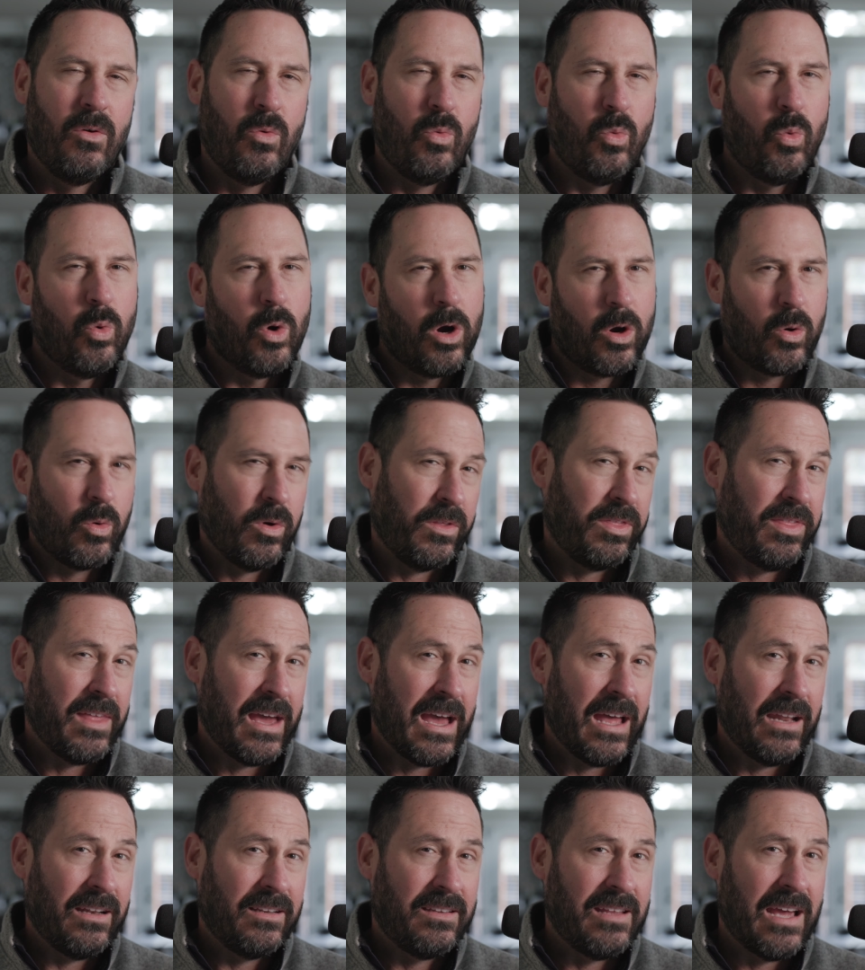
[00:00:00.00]
work with
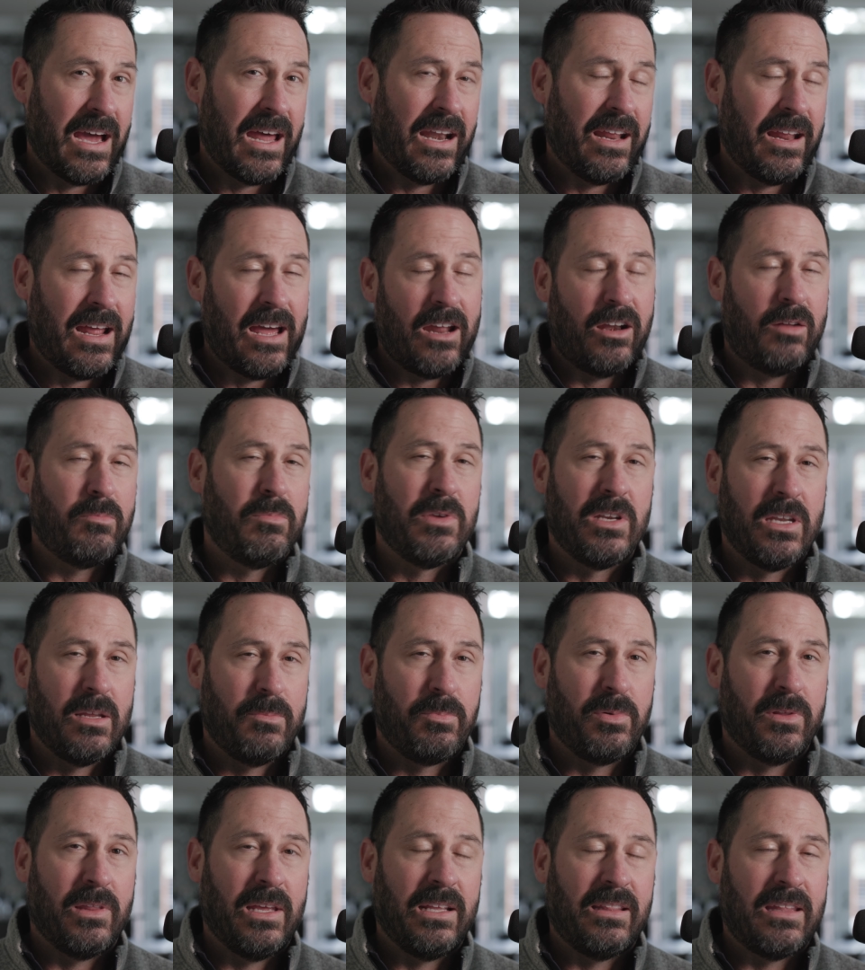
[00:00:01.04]
that data, how to
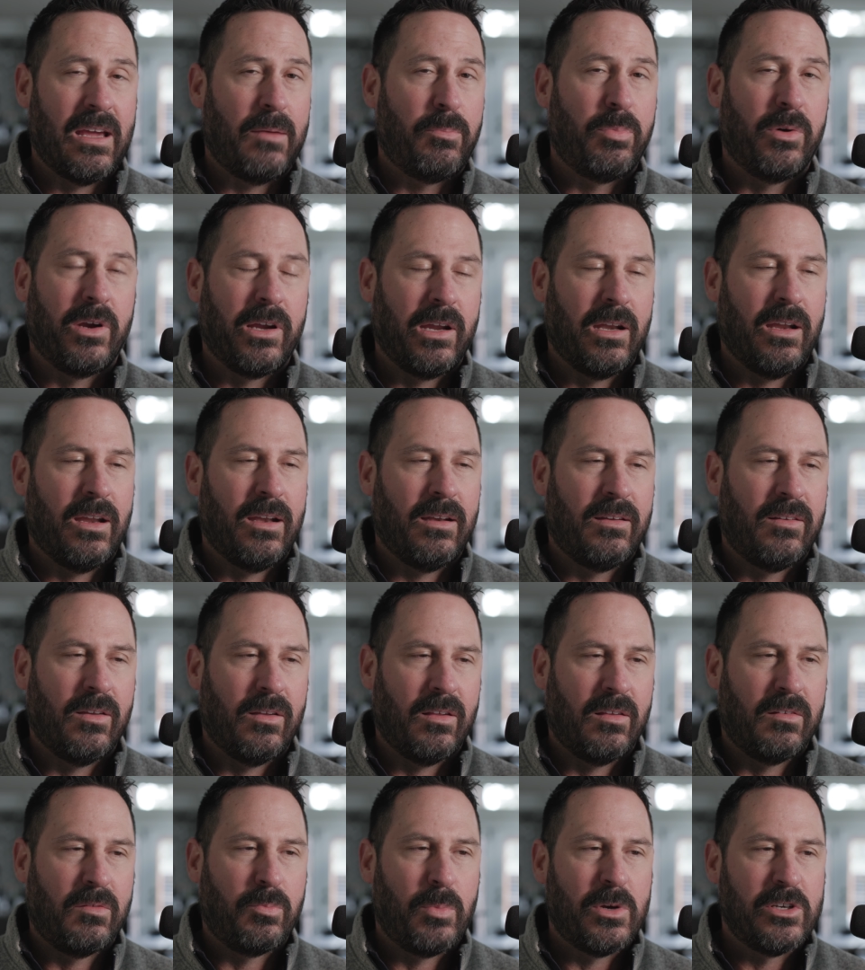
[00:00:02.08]
manipulate that, bring it into
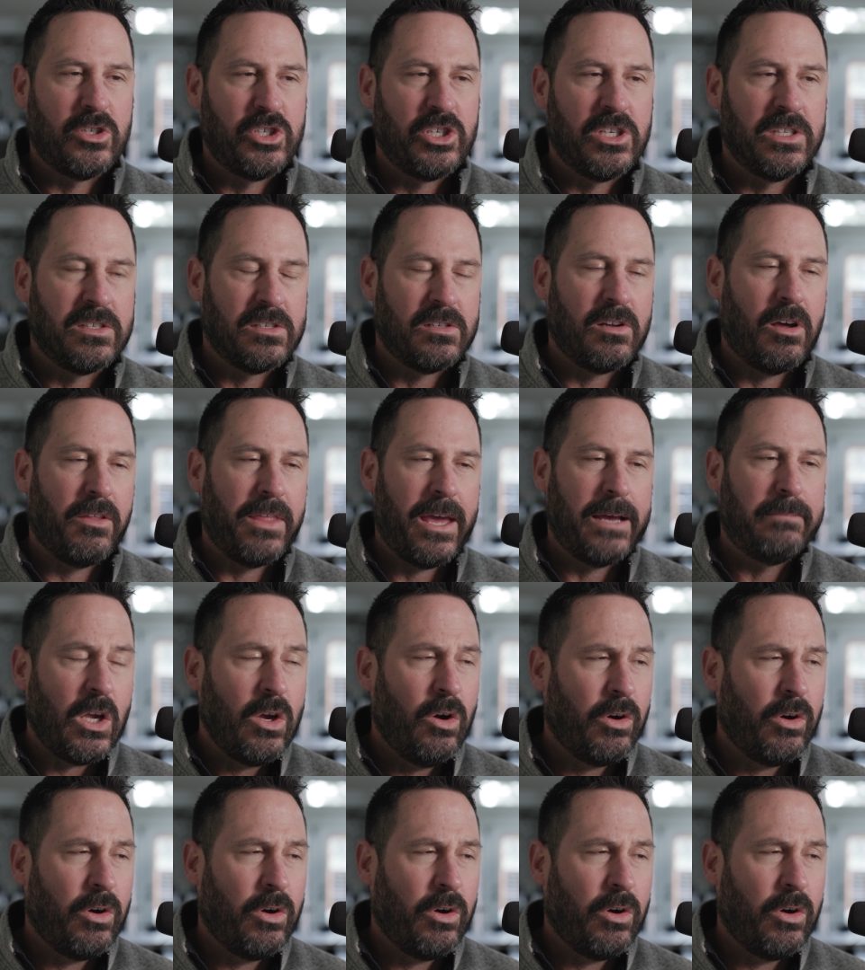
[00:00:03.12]
spreadsheets and all that.